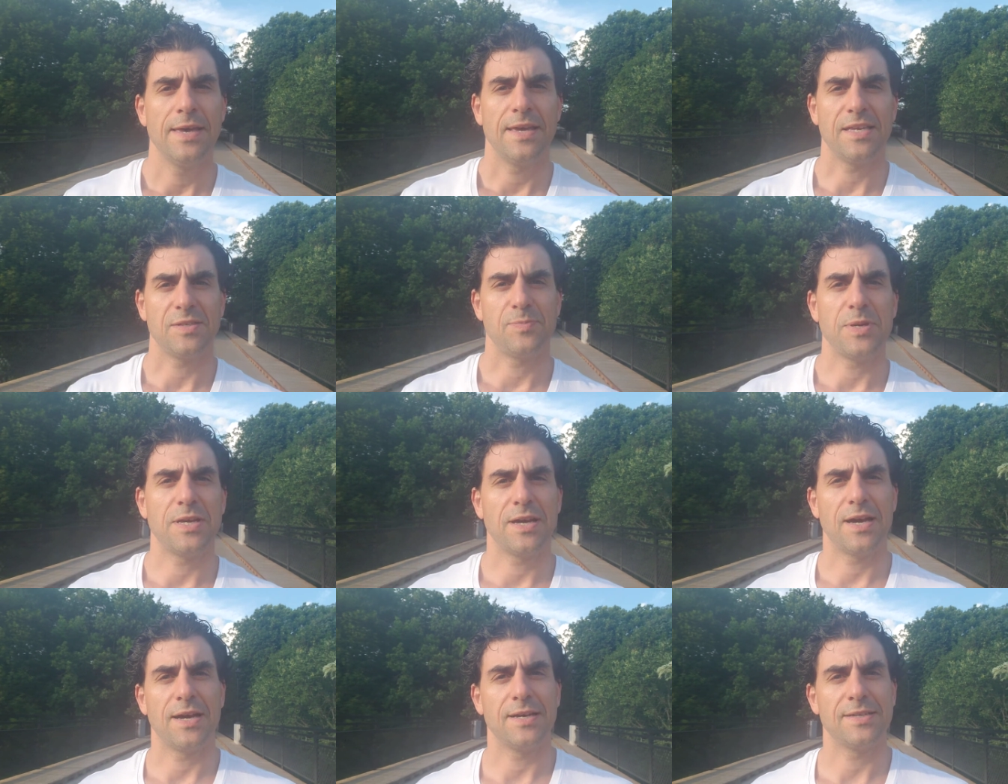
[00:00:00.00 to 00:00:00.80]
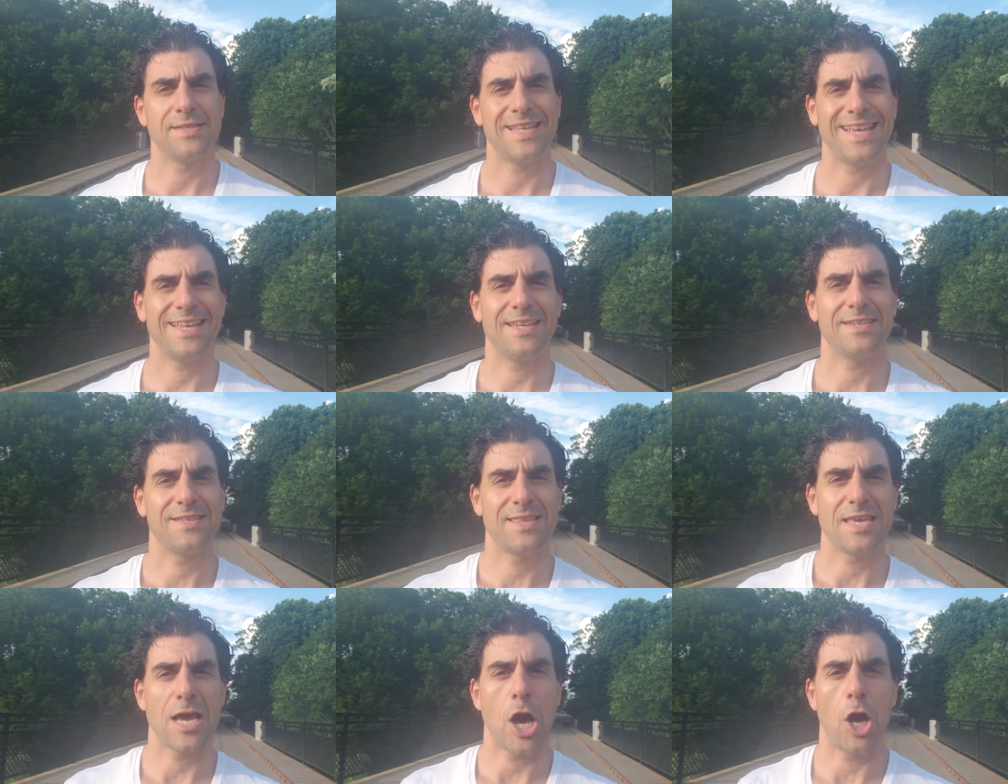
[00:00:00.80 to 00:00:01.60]
is because it is
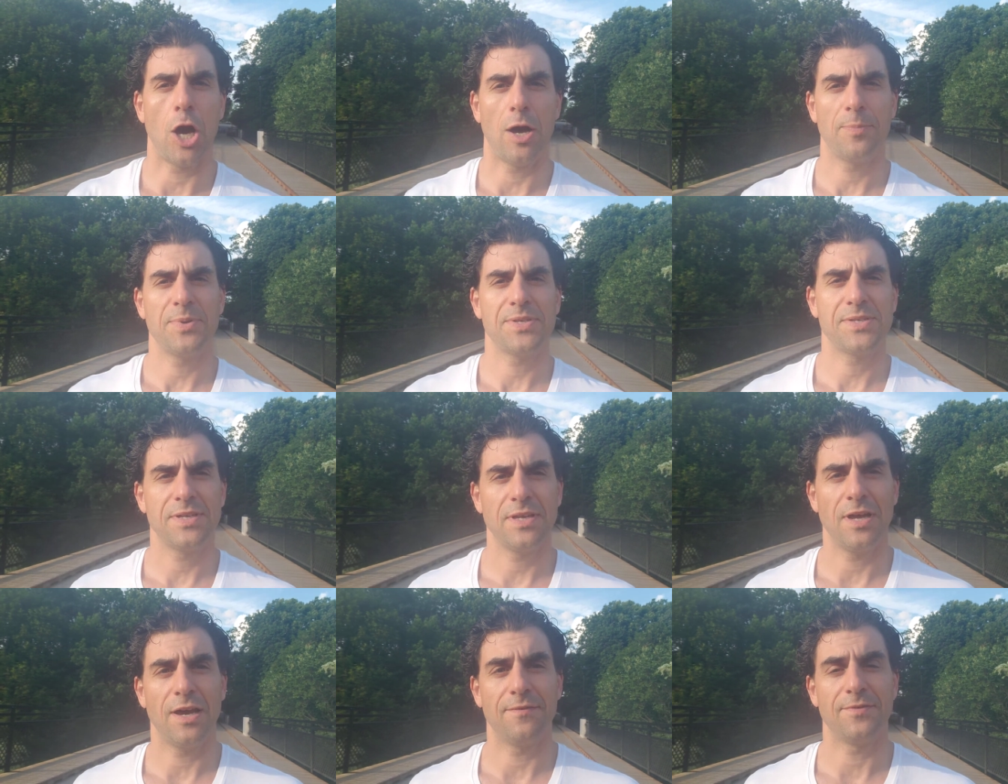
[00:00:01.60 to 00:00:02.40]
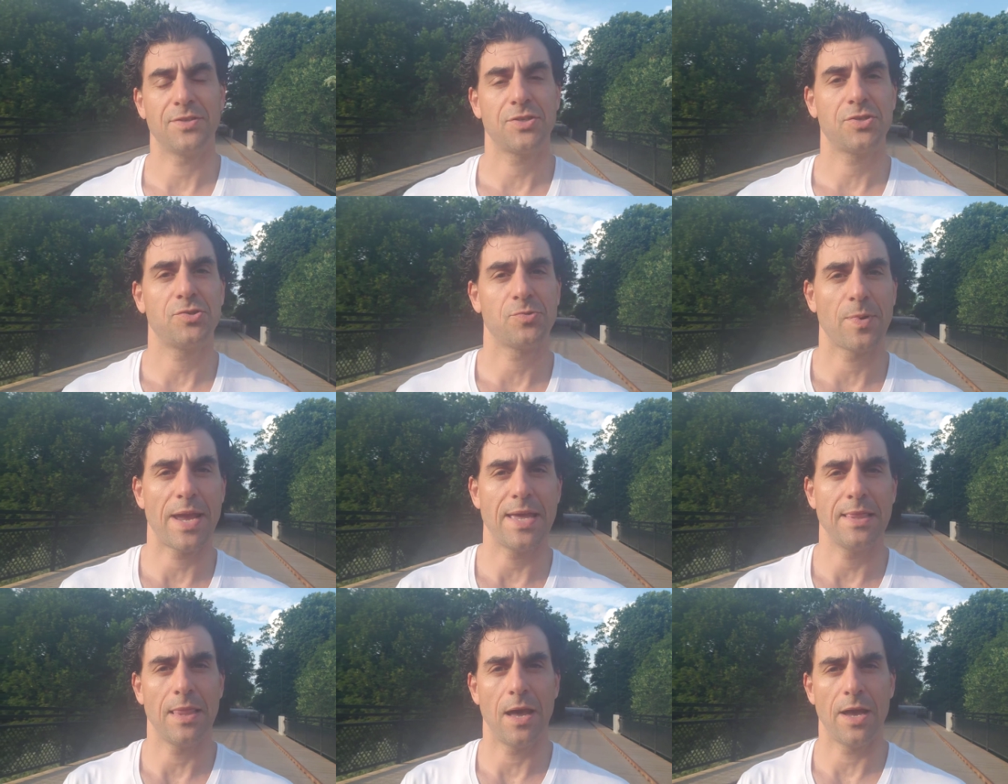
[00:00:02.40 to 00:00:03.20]
the opposite of a
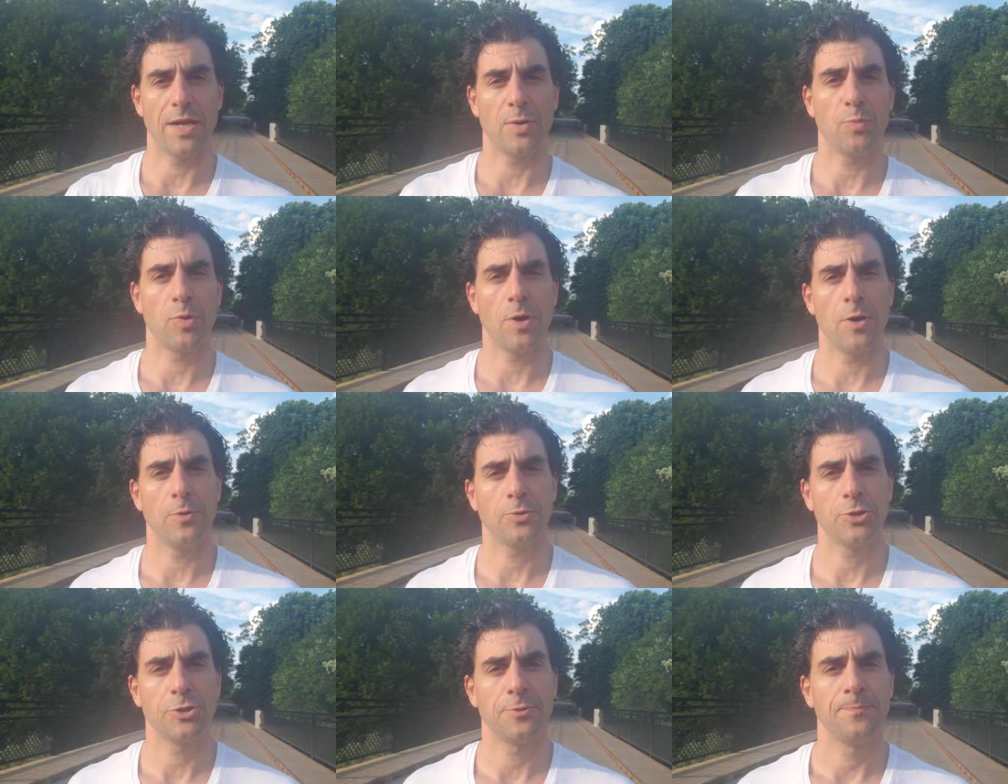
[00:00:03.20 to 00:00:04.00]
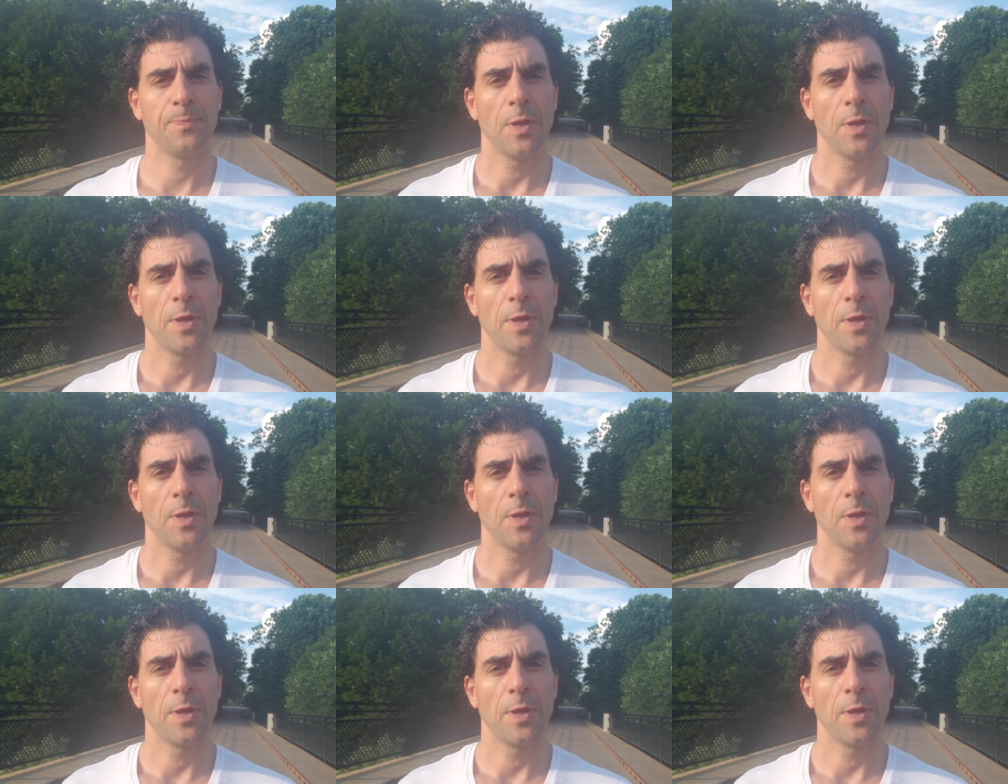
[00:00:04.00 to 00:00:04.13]
straight line approach.